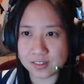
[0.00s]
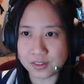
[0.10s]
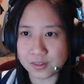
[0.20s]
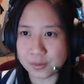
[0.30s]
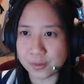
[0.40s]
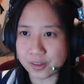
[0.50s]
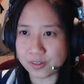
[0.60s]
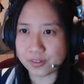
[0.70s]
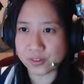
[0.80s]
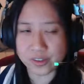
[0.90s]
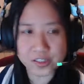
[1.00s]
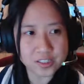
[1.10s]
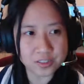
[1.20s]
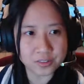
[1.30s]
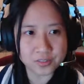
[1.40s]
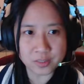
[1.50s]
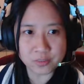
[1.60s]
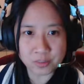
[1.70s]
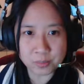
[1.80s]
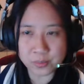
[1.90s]
workforce of
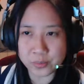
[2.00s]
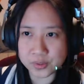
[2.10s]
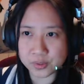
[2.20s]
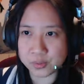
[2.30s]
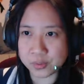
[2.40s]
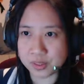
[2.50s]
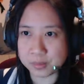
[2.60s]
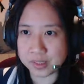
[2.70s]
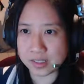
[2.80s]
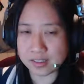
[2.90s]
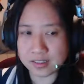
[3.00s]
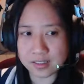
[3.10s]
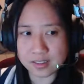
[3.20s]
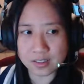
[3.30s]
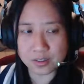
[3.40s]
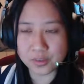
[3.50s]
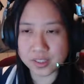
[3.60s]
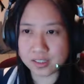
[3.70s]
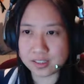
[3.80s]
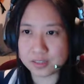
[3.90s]
developers who will be
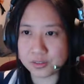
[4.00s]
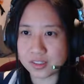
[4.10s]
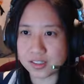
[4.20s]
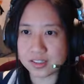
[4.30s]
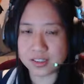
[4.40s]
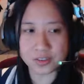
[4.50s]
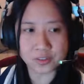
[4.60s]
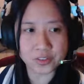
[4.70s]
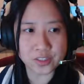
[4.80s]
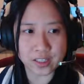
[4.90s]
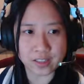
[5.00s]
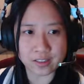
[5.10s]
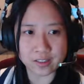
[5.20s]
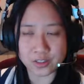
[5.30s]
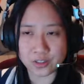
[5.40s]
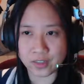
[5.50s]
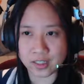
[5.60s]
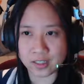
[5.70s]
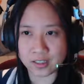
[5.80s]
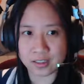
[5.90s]
looking into these issues and
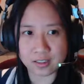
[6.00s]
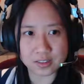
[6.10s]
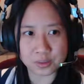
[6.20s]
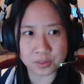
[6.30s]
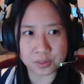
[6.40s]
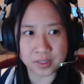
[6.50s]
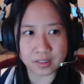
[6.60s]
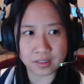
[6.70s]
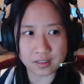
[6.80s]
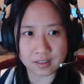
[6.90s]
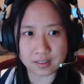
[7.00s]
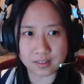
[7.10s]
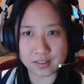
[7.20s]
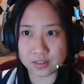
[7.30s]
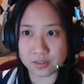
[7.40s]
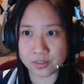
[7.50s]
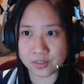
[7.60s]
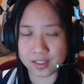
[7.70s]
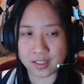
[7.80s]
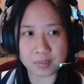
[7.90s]
trying to be
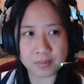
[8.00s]
solving them.